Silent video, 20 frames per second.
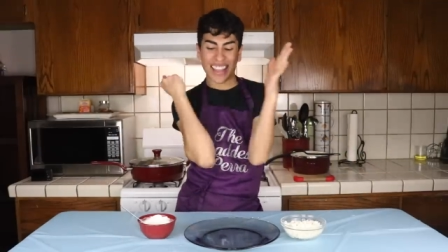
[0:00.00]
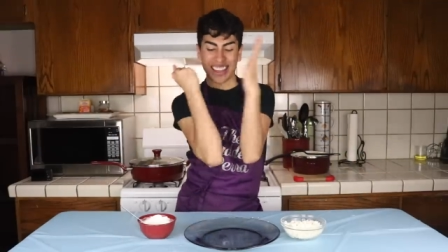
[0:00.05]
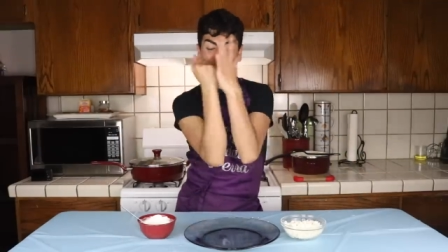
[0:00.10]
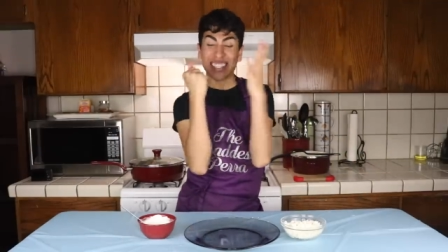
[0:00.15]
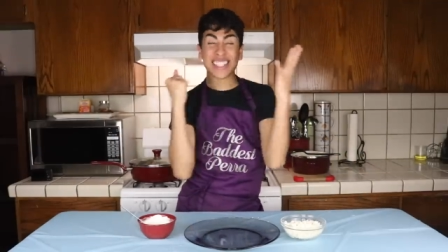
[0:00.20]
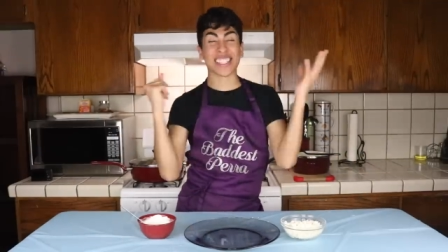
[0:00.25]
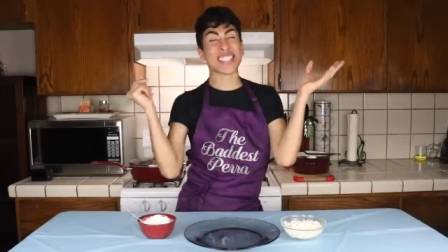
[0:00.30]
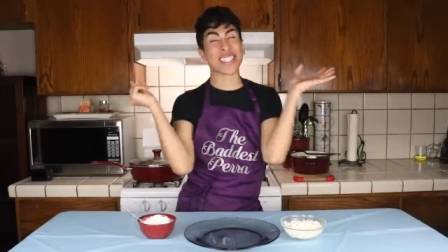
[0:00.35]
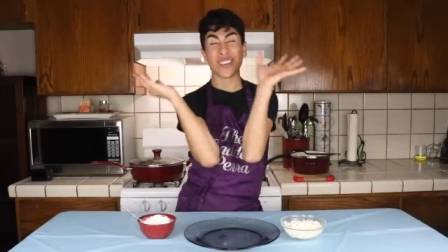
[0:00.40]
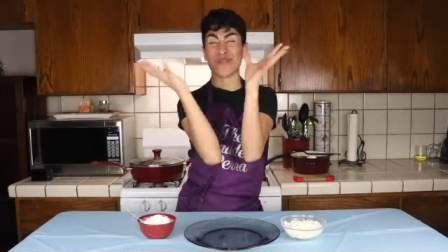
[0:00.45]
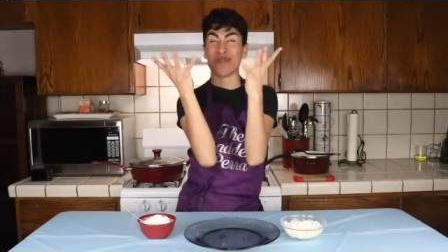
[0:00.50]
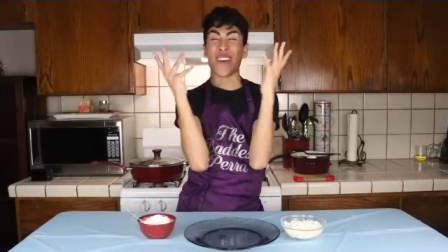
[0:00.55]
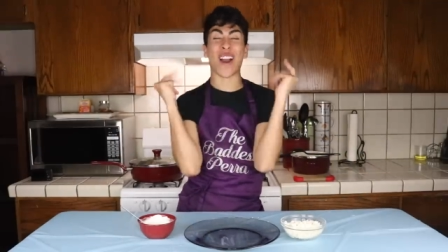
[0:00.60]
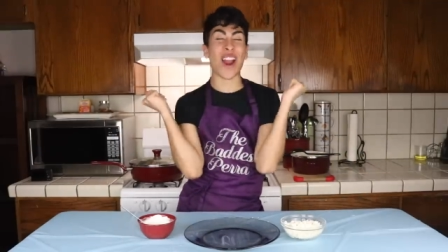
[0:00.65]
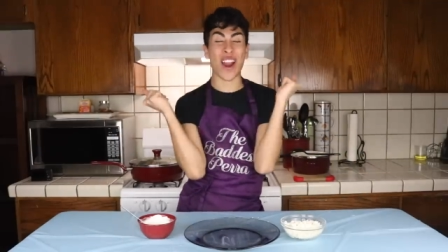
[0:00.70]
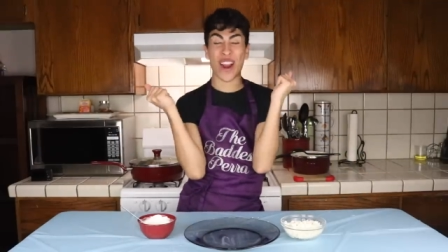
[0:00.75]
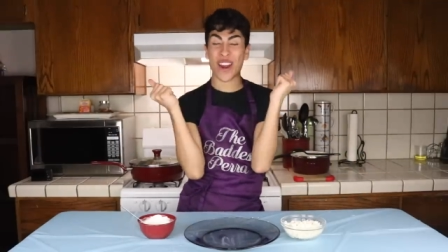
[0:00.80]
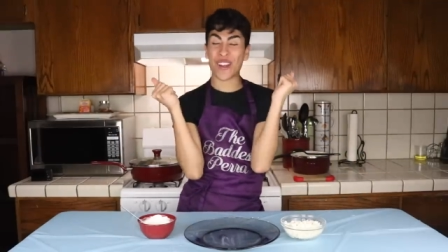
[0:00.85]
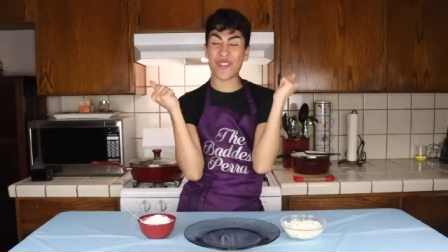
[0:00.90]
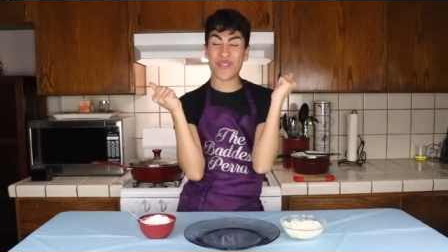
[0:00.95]
and this is the
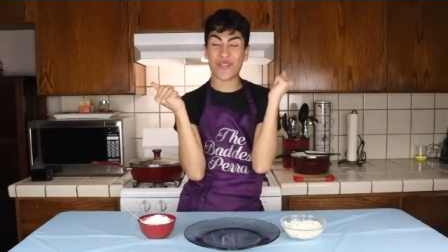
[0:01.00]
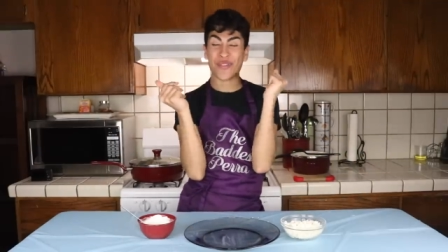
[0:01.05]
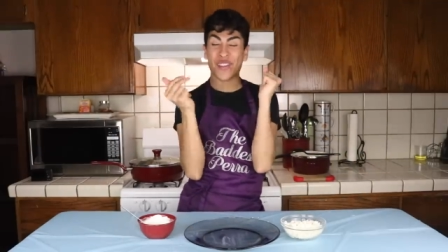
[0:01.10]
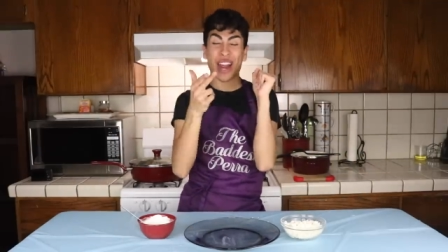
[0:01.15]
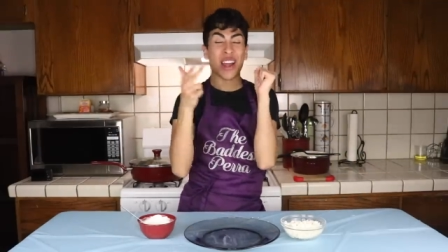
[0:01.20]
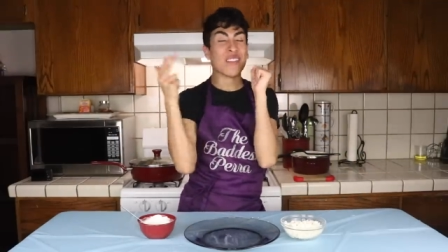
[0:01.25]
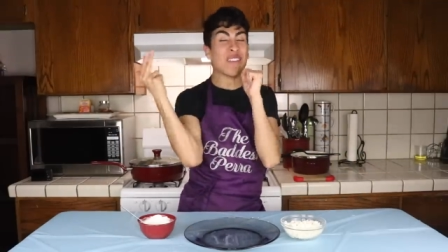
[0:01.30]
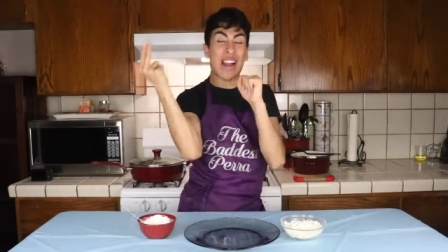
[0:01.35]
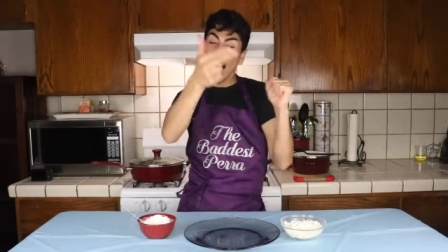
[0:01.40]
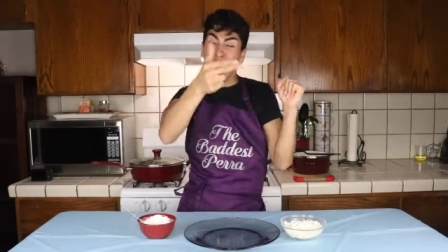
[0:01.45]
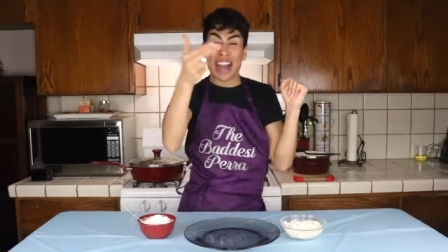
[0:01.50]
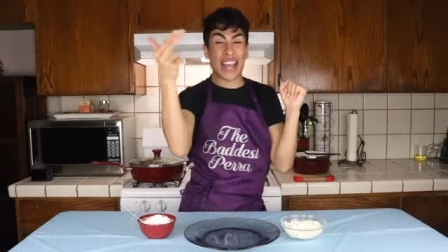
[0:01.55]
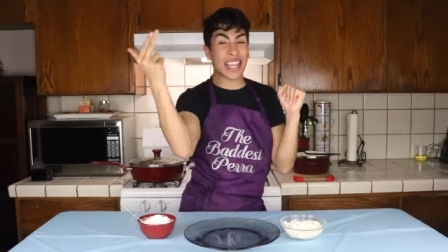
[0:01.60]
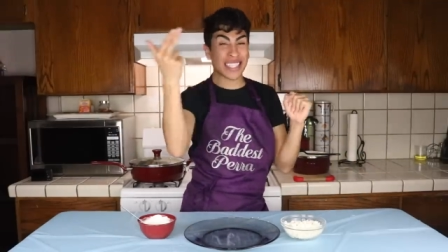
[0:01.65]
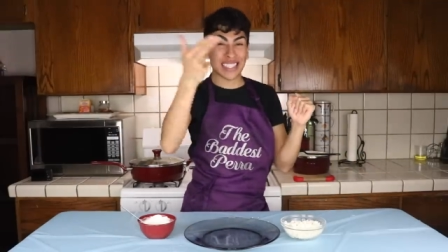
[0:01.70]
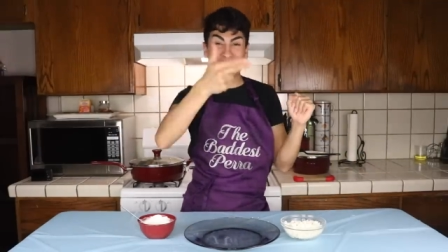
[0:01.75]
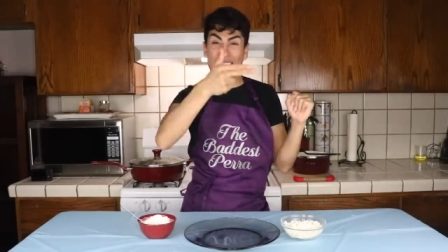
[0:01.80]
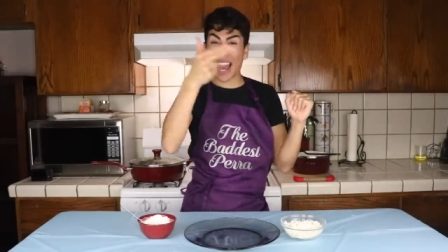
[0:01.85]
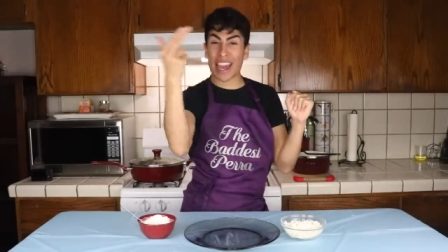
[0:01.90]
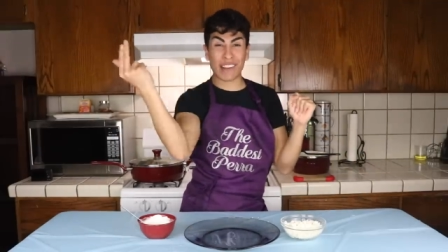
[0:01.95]
part that I'm hella
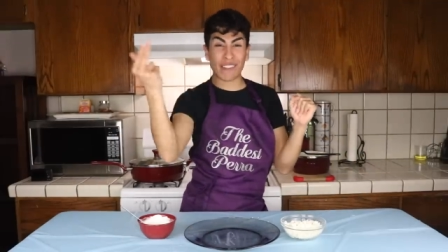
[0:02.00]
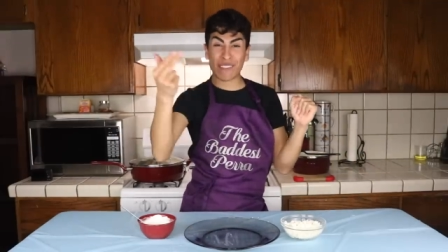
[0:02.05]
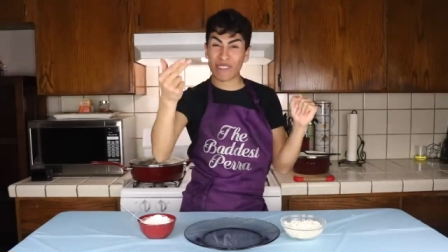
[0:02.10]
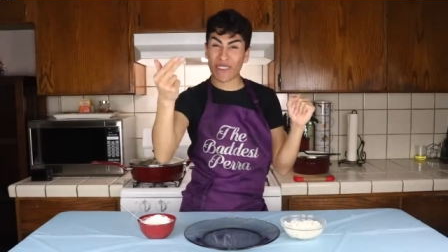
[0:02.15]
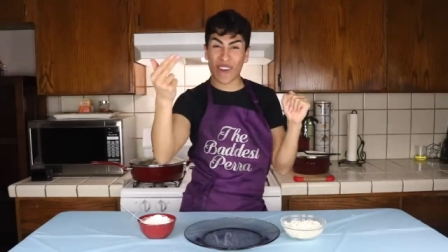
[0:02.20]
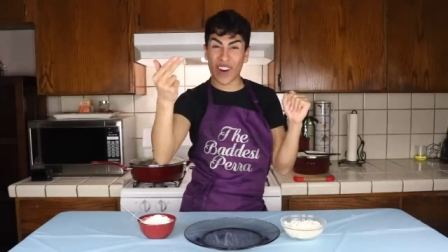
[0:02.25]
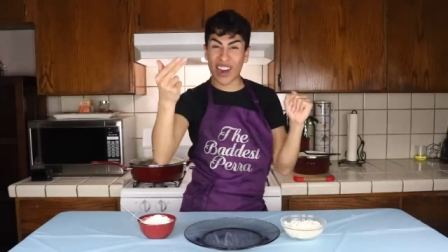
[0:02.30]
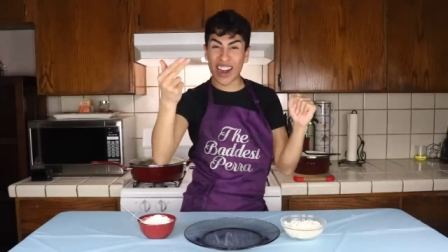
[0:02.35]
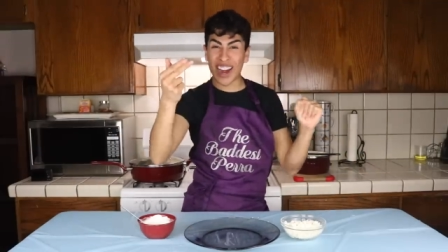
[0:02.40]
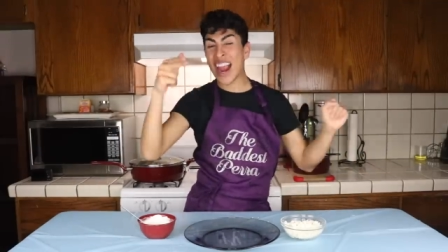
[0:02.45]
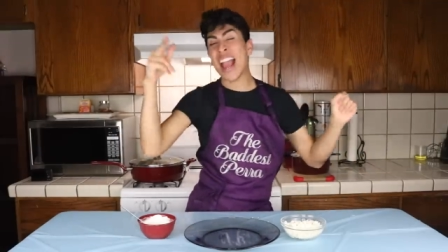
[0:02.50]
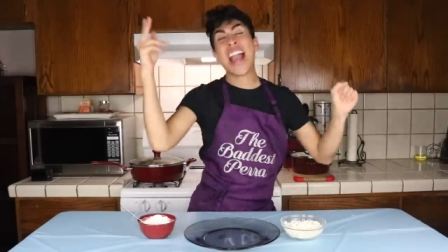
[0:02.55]
excited for